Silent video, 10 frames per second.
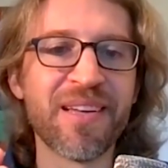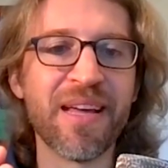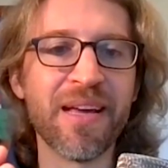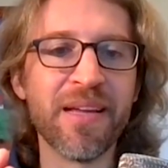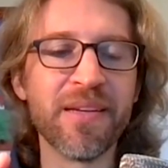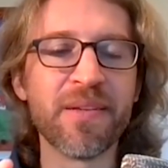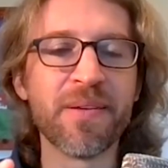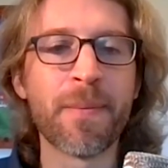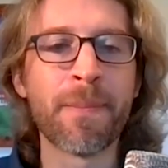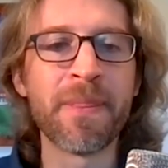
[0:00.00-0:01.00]
And
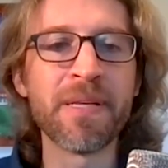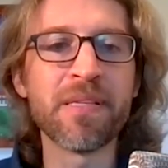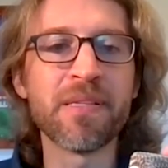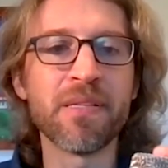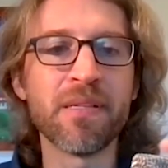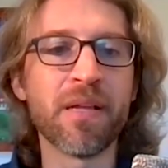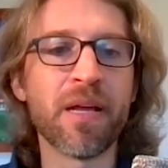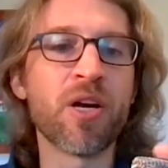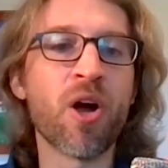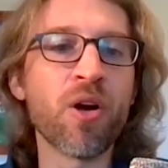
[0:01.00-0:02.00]
this is, a
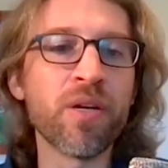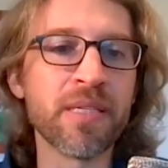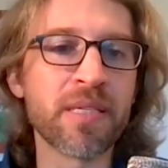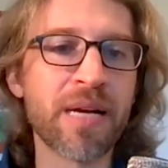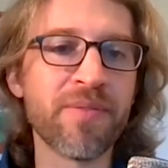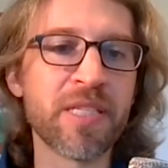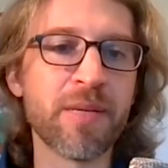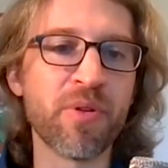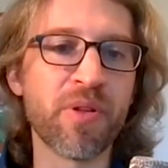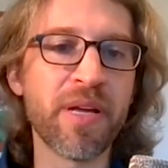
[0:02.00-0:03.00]
garden is kind of a
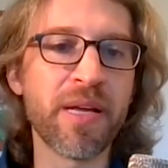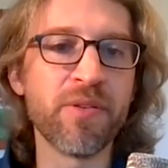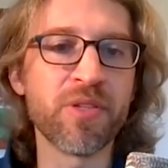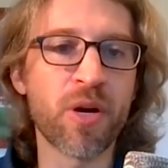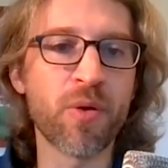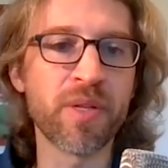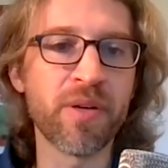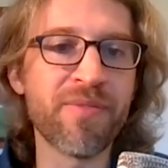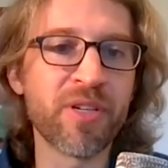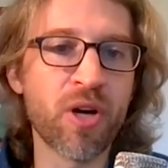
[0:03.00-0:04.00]
similar thing. You
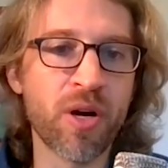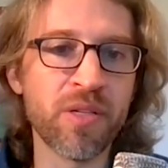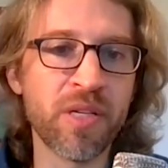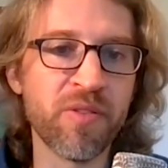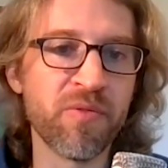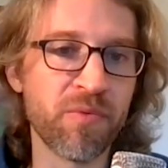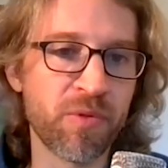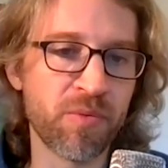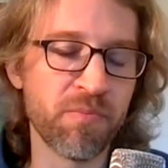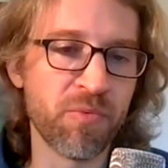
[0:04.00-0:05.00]
have a garden that you've
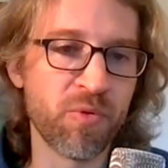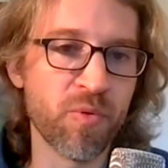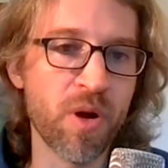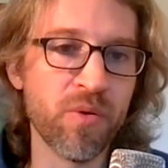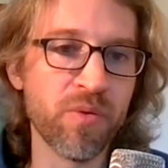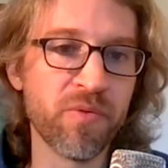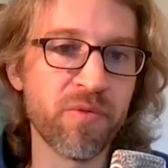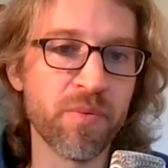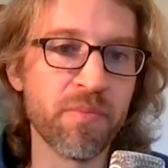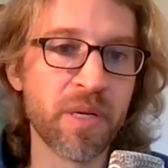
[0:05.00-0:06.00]
grown
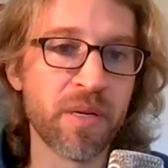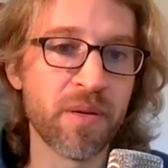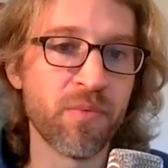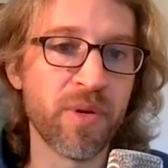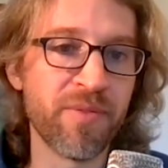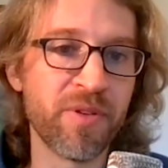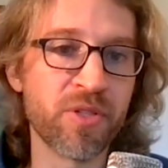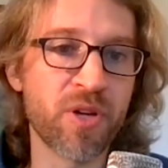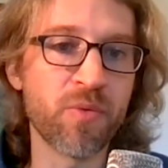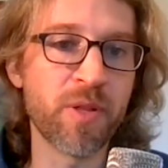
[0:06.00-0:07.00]
from whatever you
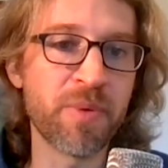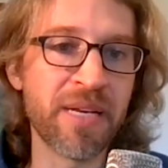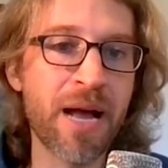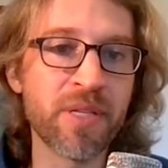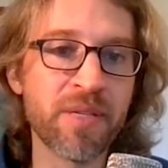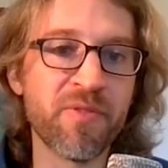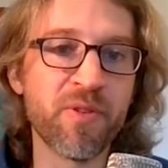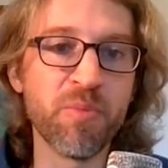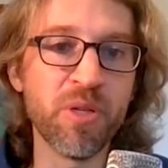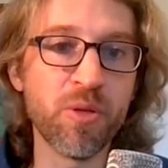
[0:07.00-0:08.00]
started with, but now it's in full
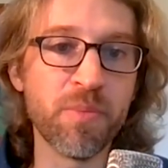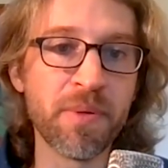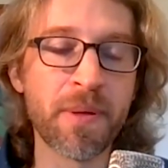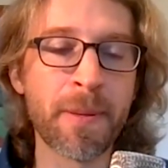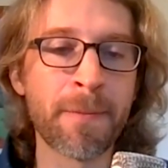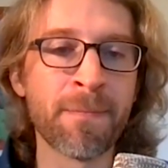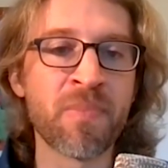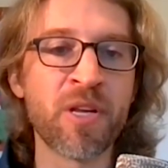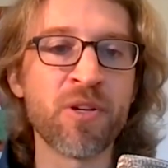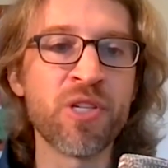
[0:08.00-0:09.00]
bloom.
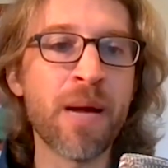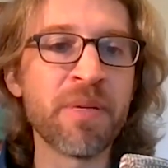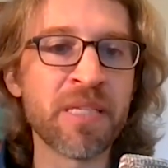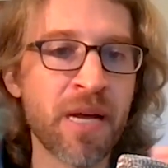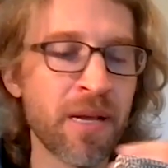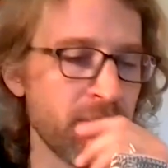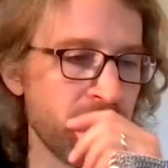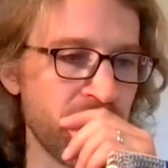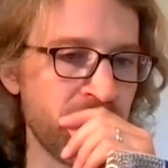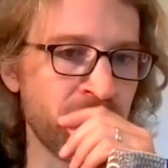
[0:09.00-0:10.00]
Your job is not
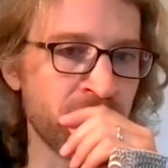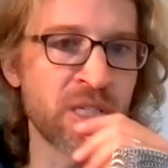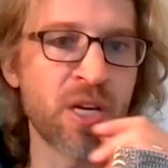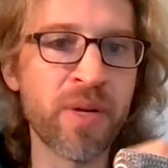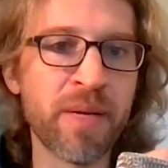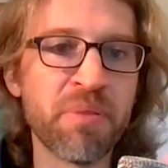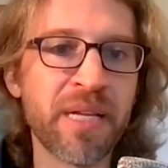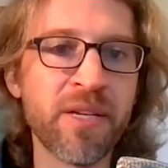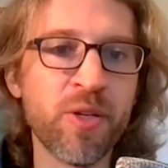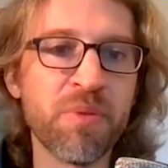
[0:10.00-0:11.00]
to go in and
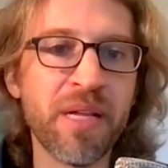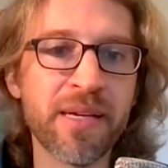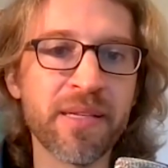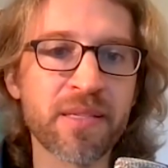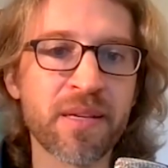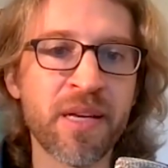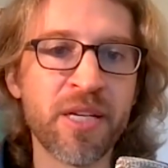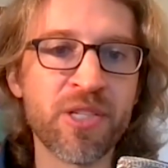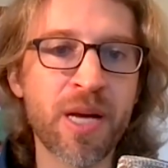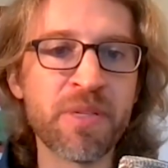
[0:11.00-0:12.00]
plant new plants.
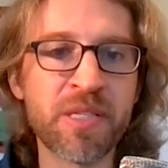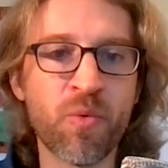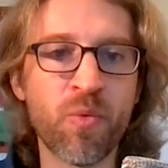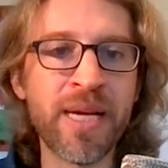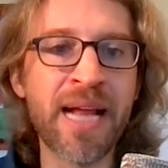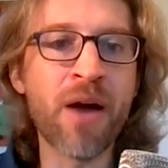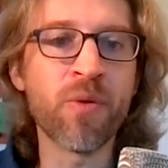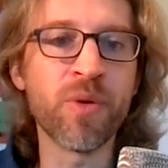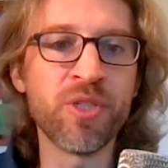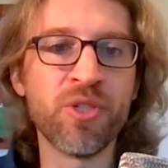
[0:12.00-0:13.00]
Your job is to weed out
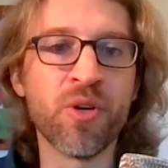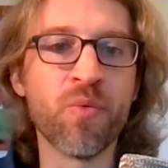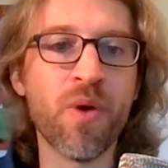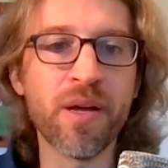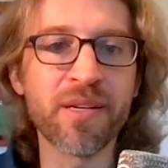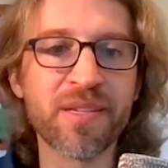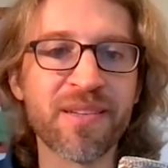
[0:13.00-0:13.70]
what you don't want.